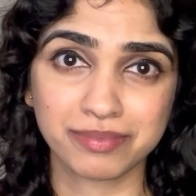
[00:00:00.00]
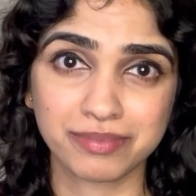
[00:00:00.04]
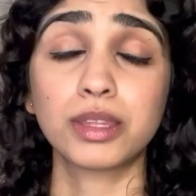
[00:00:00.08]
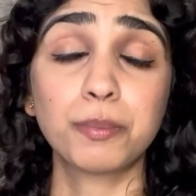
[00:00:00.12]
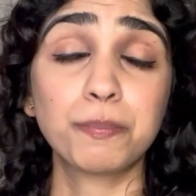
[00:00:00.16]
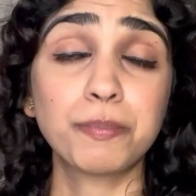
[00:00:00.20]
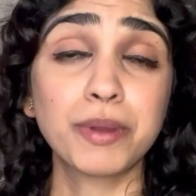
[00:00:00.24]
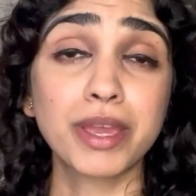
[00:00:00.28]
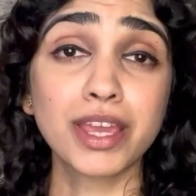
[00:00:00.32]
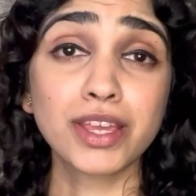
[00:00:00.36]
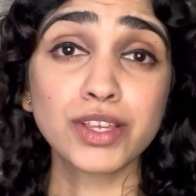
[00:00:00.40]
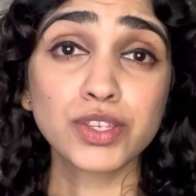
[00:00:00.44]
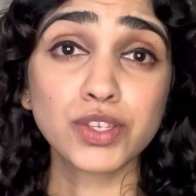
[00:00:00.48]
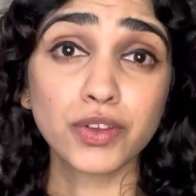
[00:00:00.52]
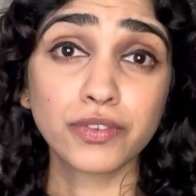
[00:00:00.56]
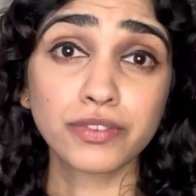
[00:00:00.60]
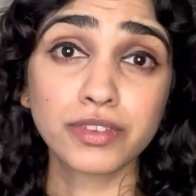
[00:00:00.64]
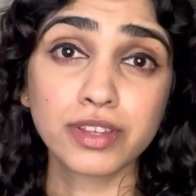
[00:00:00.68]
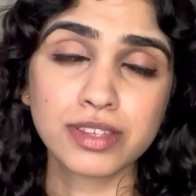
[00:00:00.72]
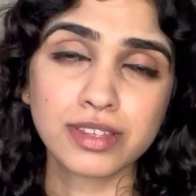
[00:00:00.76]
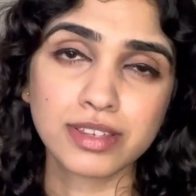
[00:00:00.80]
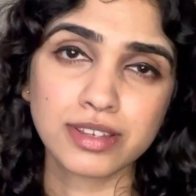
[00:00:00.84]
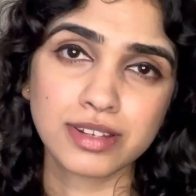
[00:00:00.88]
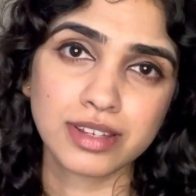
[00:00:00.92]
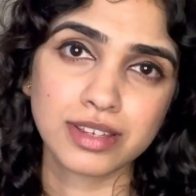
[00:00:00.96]
The pace of the
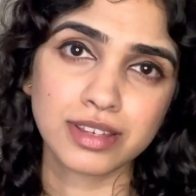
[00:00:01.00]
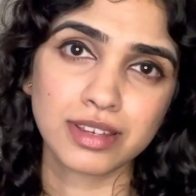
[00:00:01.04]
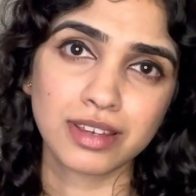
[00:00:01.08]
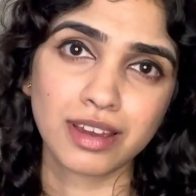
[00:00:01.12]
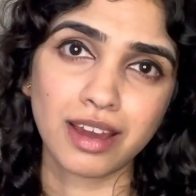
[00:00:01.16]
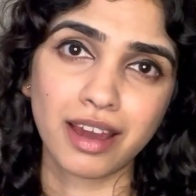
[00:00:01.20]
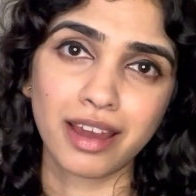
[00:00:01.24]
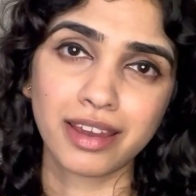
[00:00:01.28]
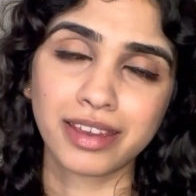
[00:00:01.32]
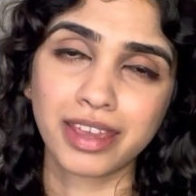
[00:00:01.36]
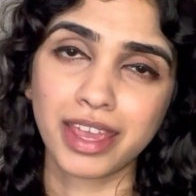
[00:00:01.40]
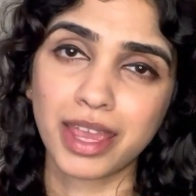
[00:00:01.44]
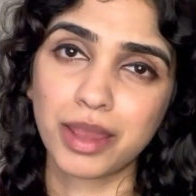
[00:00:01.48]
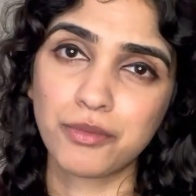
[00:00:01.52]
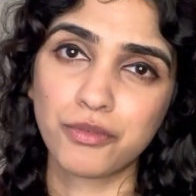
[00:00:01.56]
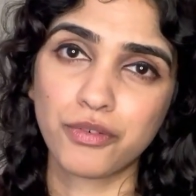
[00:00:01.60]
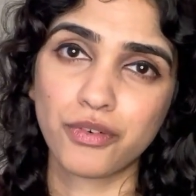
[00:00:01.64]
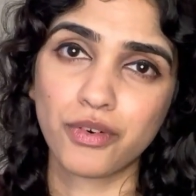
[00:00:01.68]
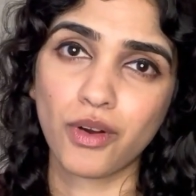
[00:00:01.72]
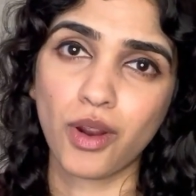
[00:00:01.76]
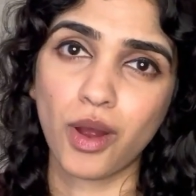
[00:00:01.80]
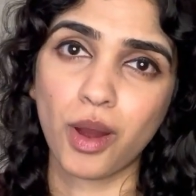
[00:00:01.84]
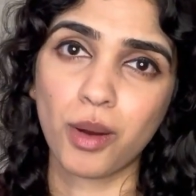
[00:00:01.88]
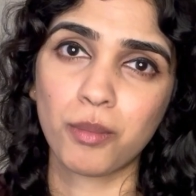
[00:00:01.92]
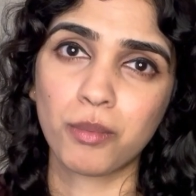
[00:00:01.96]
city I came
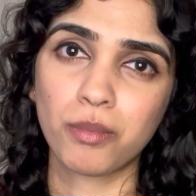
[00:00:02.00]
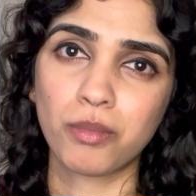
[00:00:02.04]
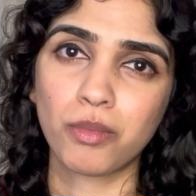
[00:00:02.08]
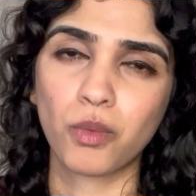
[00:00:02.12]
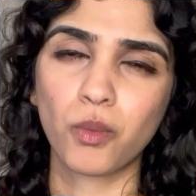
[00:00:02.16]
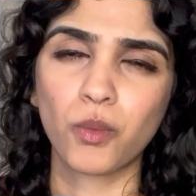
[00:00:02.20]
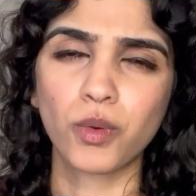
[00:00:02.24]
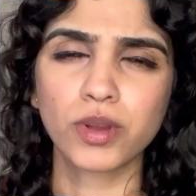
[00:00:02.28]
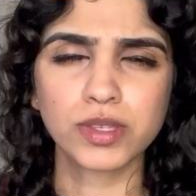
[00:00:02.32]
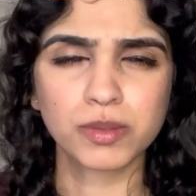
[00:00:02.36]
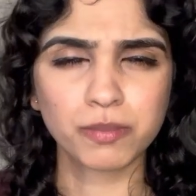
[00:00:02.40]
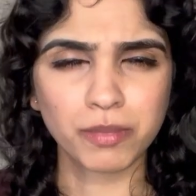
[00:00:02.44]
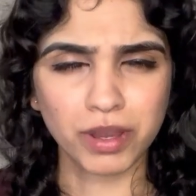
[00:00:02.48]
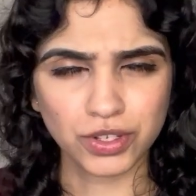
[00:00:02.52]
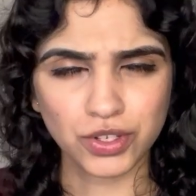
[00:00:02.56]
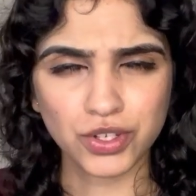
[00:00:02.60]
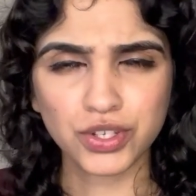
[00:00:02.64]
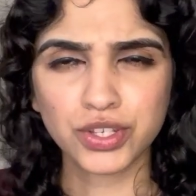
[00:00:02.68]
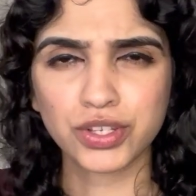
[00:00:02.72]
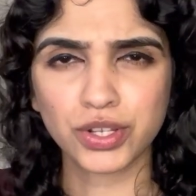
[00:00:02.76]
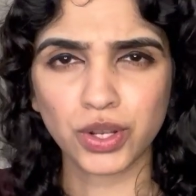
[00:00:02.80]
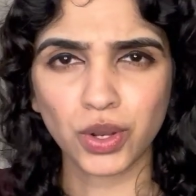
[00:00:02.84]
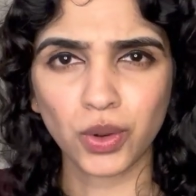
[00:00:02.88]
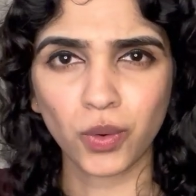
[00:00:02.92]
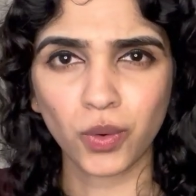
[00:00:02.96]
from was much
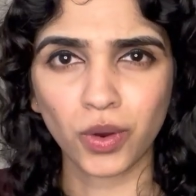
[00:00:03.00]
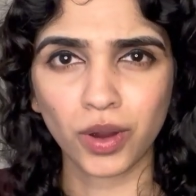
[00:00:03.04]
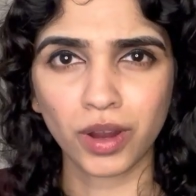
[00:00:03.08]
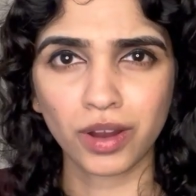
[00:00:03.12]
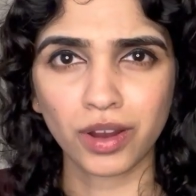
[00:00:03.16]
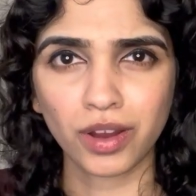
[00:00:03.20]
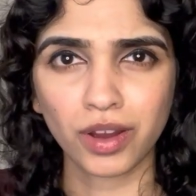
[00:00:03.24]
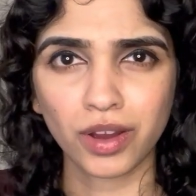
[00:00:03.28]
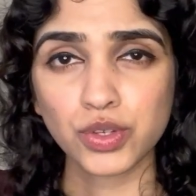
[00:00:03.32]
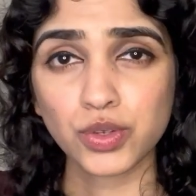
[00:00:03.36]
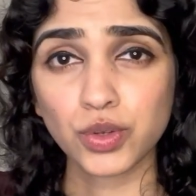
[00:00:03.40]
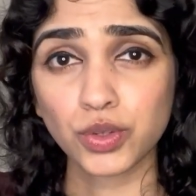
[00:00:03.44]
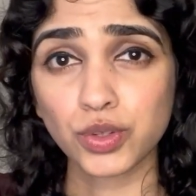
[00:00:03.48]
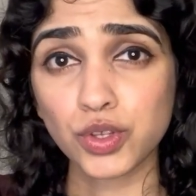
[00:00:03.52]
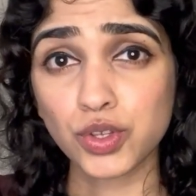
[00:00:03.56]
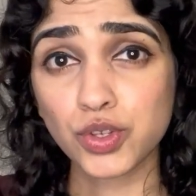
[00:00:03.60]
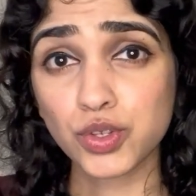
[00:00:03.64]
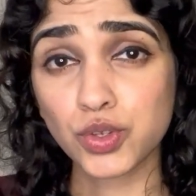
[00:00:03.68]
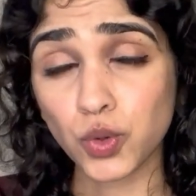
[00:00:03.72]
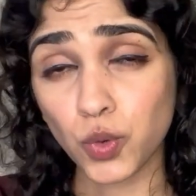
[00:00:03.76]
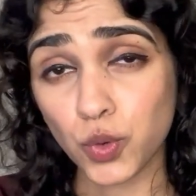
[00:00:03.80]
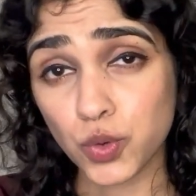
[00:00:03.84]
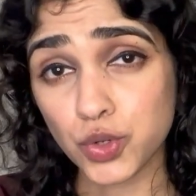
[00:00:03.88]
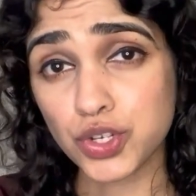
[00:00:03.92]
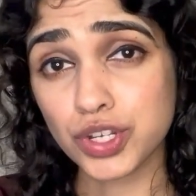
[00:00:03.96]
slower, so the
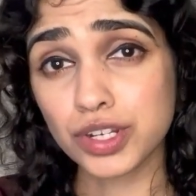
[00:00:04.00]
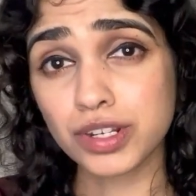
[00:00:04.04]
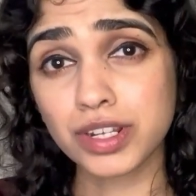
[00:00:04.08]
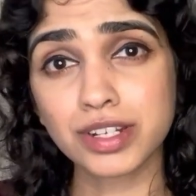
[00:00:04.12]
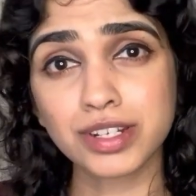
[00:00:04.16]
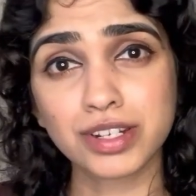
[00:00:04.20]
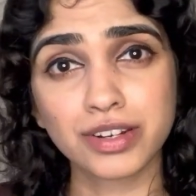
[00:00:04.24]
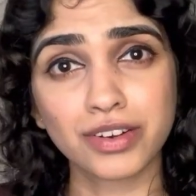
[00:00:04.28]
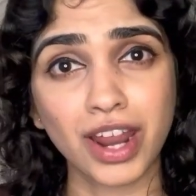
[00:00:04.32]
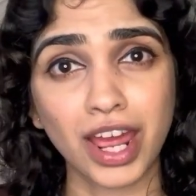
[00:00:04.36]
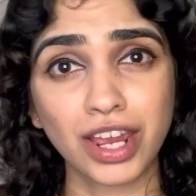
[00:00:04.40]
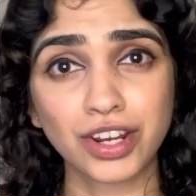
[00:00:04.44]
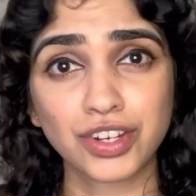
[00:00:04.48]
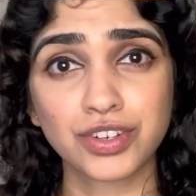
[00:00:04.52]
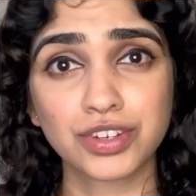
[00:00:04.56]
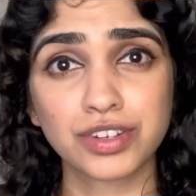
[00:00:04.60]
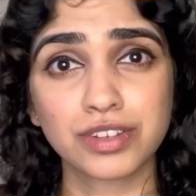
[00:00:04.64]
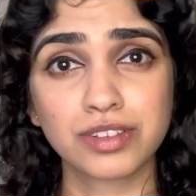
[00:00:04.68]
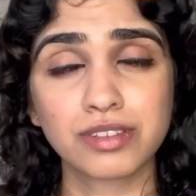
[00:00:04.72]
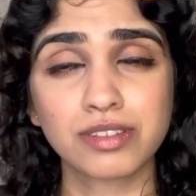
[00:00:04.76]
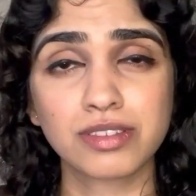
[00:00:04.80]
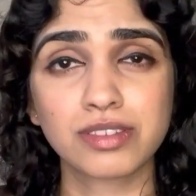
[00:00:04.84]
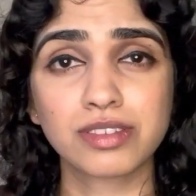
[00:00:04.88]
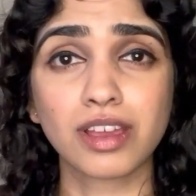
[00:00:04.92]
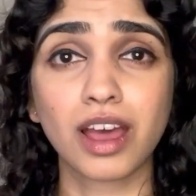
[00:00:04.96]
social
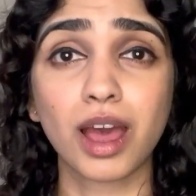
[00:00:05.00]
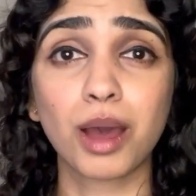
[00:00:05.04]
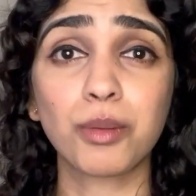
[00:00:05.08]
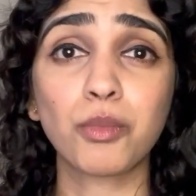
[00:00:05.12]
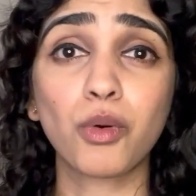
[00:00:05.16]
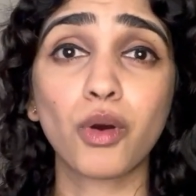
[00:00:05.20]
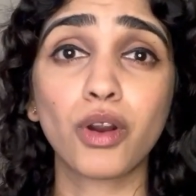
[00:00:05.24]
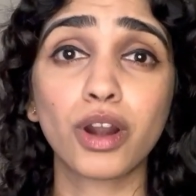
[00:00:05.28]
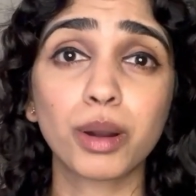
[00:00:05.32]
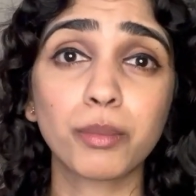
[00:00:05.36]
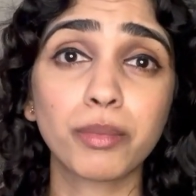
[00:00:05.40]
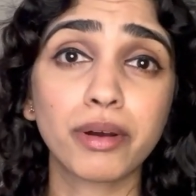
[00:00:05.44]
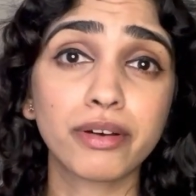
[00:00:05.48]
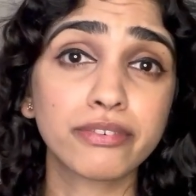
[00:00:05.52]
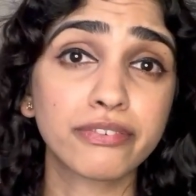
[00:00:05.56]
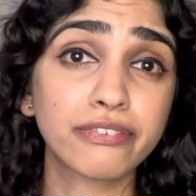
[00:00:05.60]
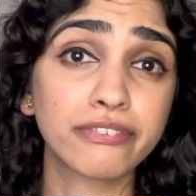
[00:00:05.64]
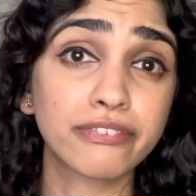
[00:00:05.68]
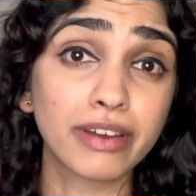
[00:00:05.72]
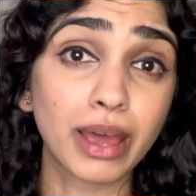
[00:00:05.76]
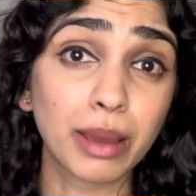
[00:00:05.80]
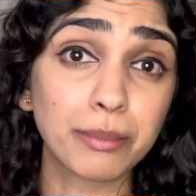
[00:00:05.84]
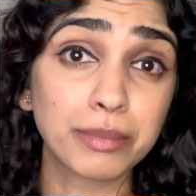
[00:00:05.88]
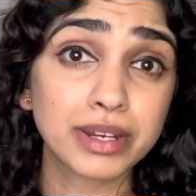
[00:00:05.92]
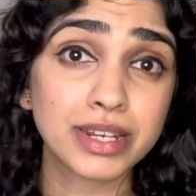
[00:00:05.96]
interactions are more about
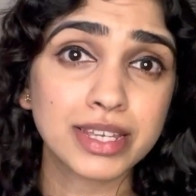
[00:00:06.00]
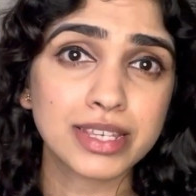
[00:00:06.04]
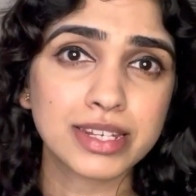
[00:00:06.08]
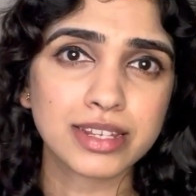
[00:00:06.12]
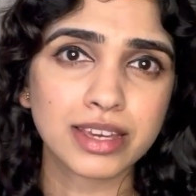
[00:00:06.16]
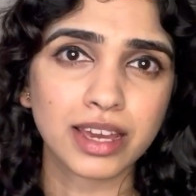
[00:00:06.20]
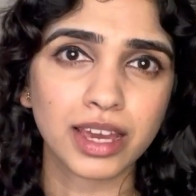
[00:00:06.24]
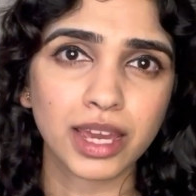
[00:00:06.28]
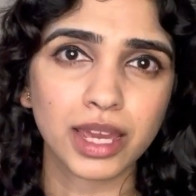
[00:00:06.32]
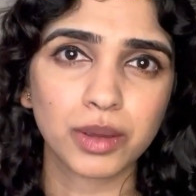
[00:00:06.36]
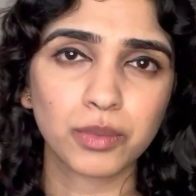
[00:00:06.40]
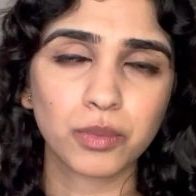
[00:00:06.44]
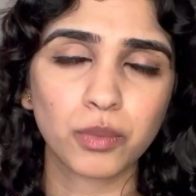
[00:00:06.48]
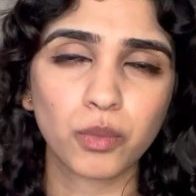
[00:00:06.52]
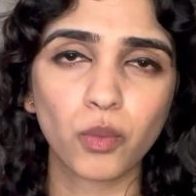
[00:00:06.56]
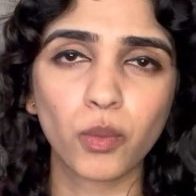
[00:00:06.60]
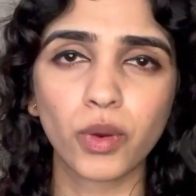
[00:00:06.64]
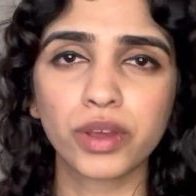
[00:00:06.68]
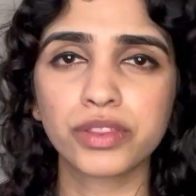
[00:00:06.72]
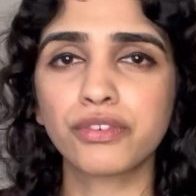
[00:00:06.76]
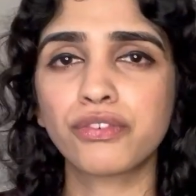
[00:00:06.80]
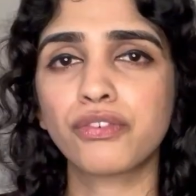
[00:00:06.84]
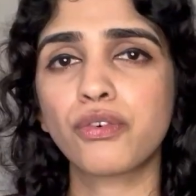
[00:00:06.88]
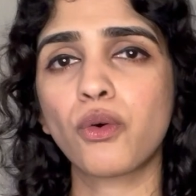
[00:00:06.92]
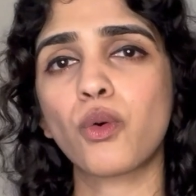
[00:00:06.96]
family time, where
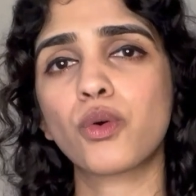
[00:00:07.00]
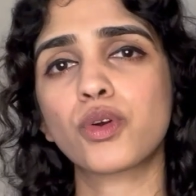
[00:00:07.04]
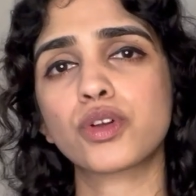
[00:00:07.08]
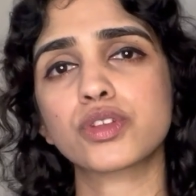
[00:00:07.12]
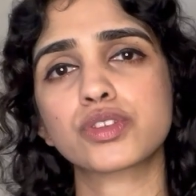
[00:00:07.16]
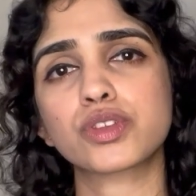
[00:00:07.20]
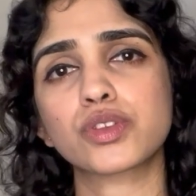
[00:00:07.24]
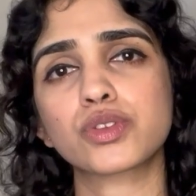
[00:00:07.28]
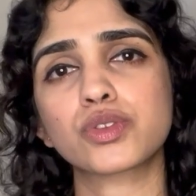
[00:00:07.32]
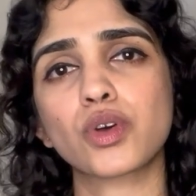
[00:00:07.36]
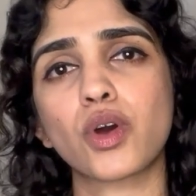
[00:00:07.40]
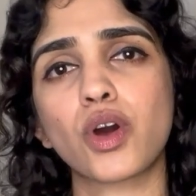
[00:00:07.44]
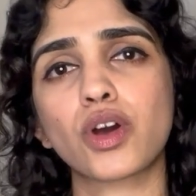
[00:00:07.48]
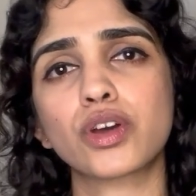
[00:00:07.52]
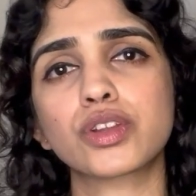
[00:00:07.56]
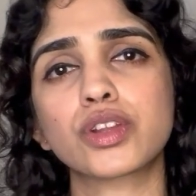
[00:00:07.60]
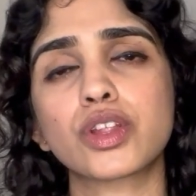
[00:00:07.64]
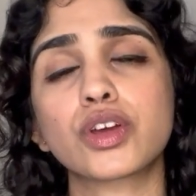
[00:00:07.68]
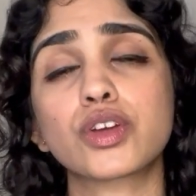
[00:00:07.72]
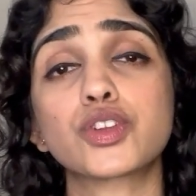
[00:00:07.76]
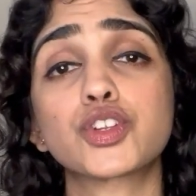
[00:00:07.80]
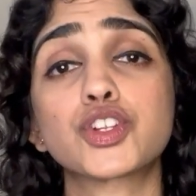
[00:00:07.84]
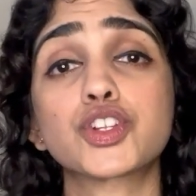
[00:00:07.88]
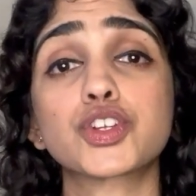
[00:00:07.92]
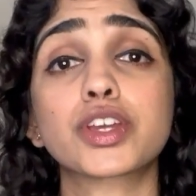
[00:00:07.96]
the focus is on
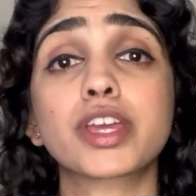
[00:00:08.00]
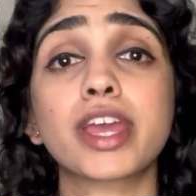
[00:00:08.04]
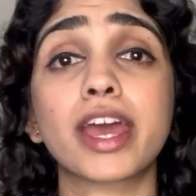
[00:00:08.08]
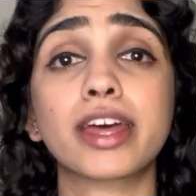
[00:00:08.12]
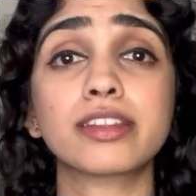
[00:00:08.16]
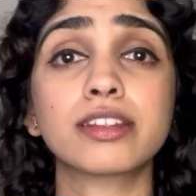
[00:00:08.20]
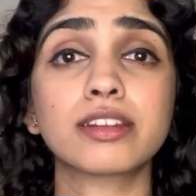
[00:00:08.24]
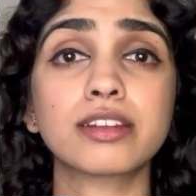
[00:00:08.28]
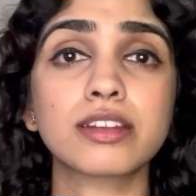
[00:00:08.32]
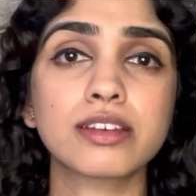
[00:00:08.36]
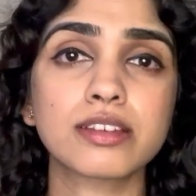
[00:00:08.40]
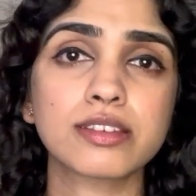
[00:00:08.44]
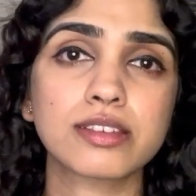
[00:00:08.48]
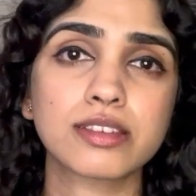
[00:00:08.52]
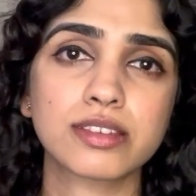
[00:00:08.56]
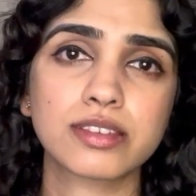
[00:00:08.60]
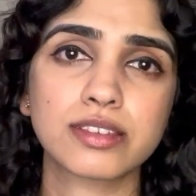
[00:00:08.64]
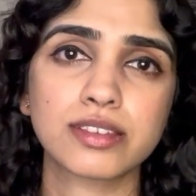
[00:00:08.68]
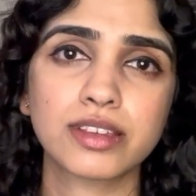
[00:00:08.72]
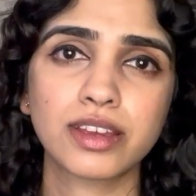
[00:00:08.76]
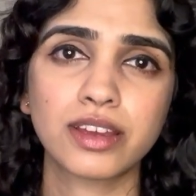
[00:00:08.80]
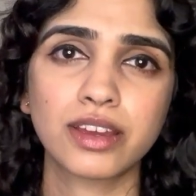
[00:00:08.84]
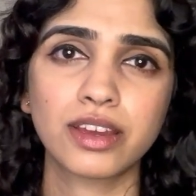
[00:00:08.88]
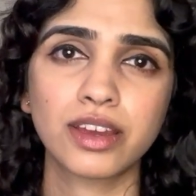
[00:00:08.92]
togetherness,